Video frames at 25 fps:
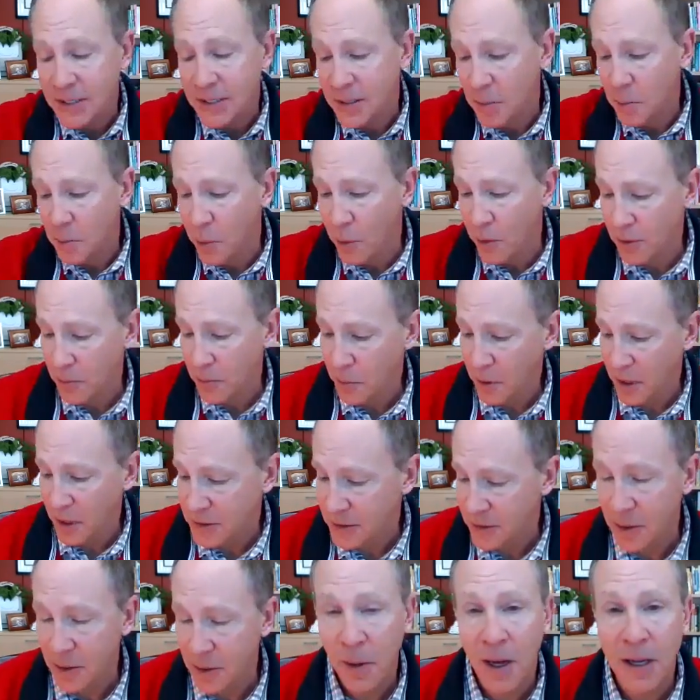that's an important
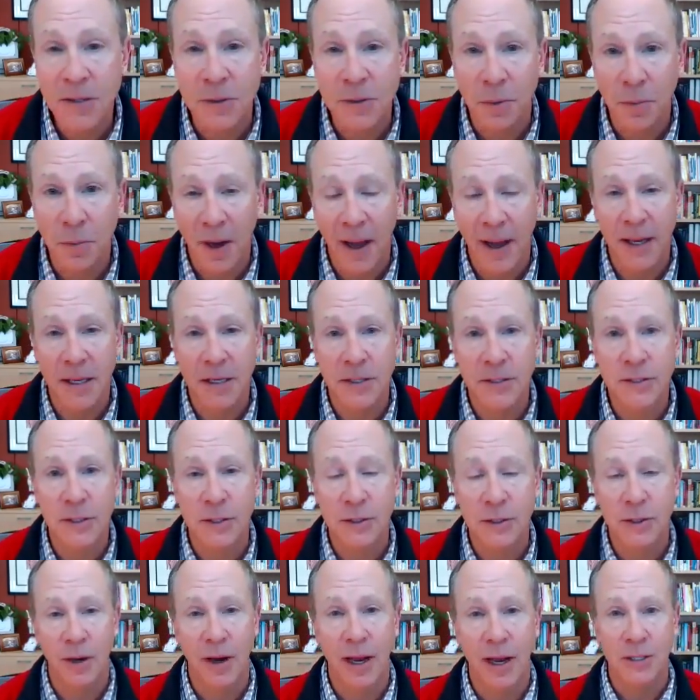piece of the puzzle, right?
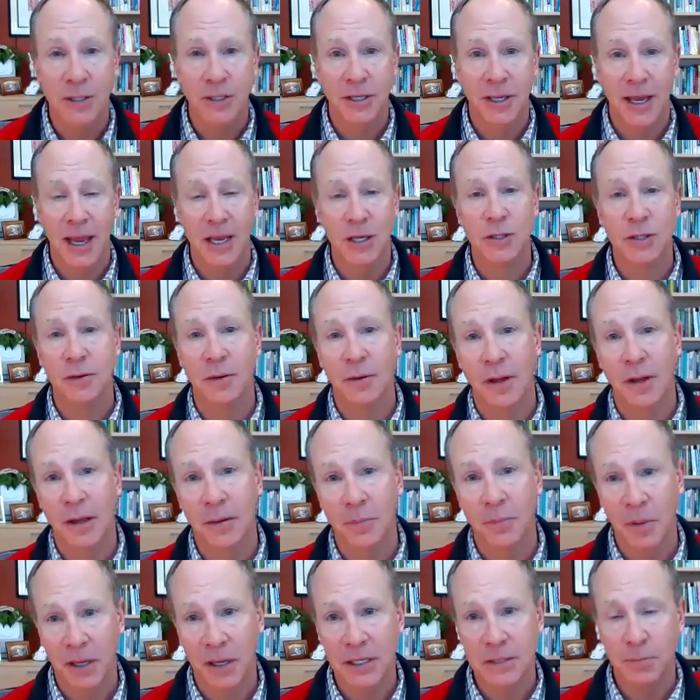Is your education,
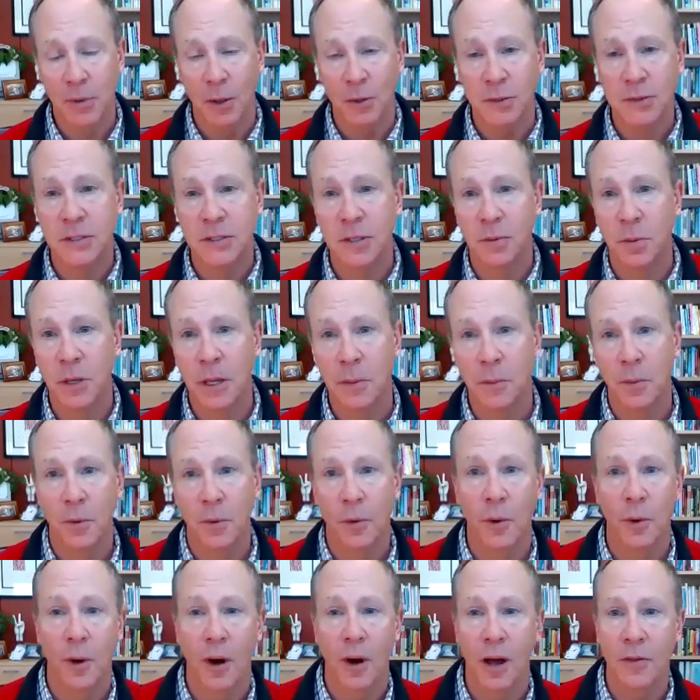because most of the
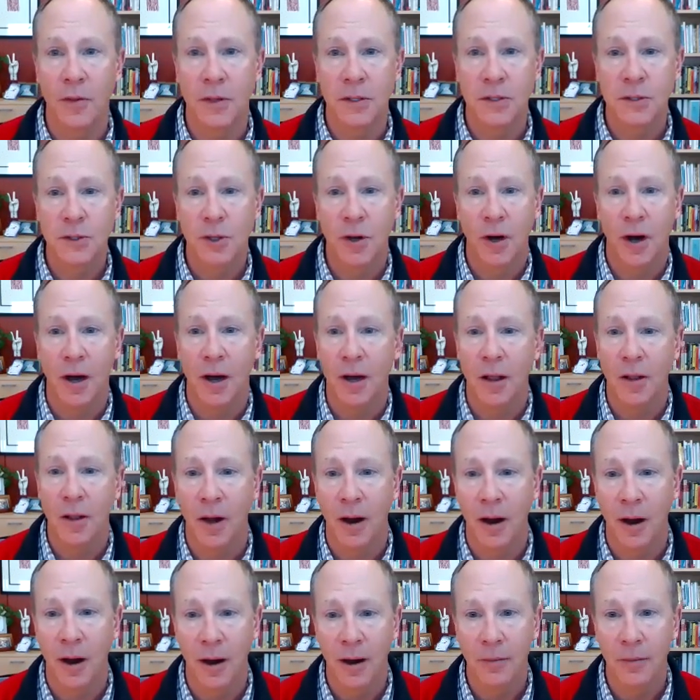people who are on this
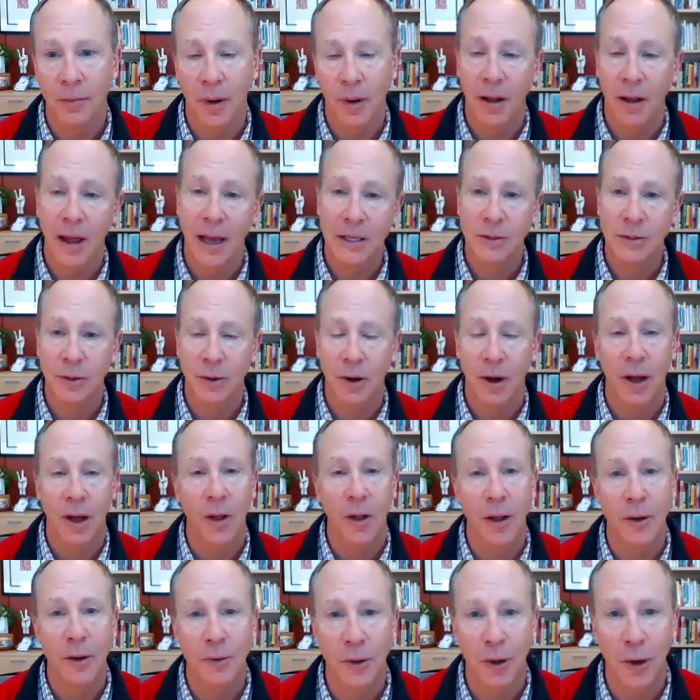call they're
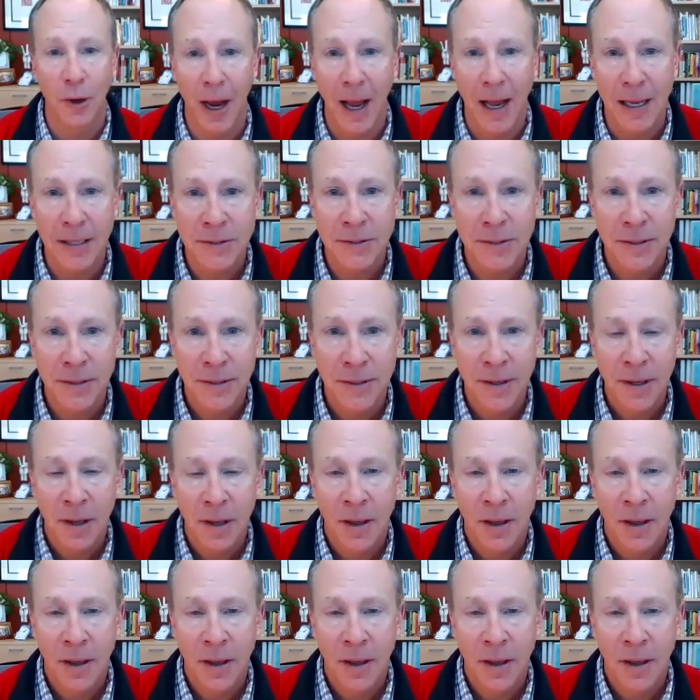all undergrads,